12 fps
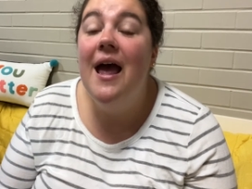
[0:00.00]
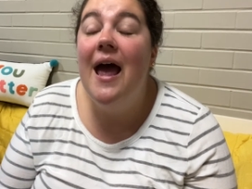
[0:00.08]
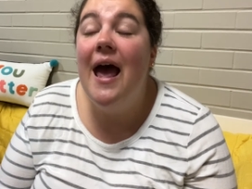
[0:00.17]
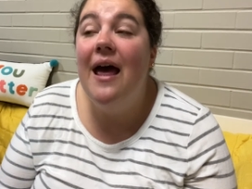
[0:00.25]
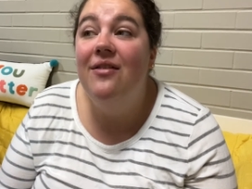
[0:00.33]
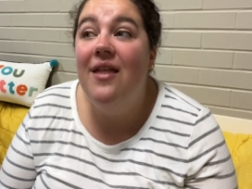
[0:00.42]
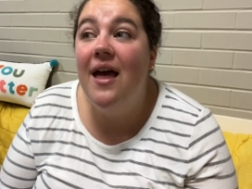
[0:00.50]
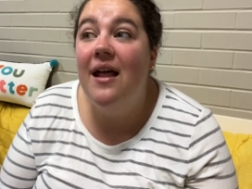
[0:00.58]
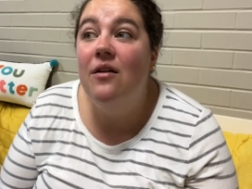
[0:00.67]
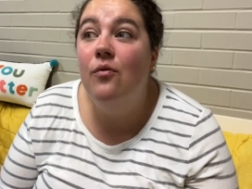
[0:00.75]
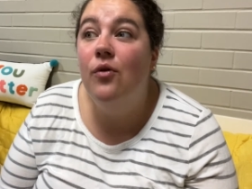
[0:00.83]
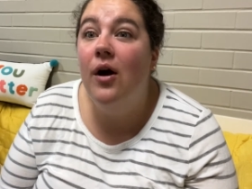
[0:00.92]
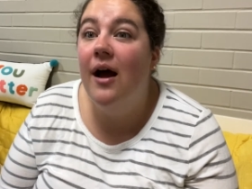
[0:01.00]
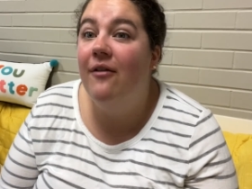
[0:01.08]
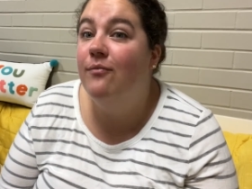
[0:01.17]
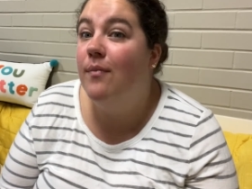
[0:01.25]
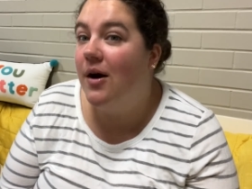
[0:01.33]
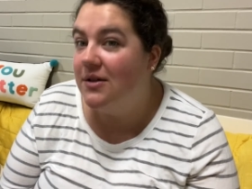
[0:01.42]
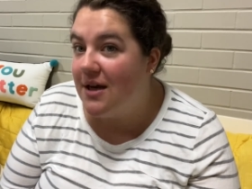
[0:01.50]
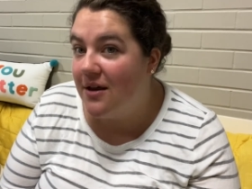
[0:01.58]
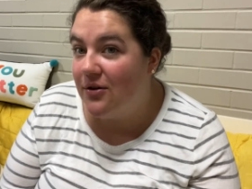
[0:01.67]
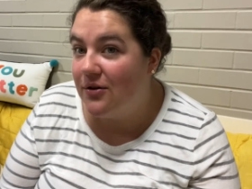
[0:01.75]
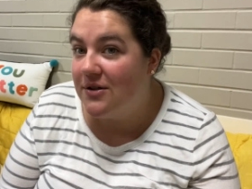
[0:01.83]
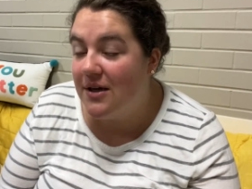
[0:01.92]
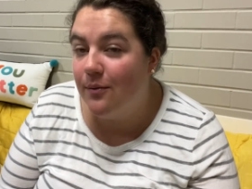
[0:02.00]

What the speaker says: And then we'll have Maundy Thursday,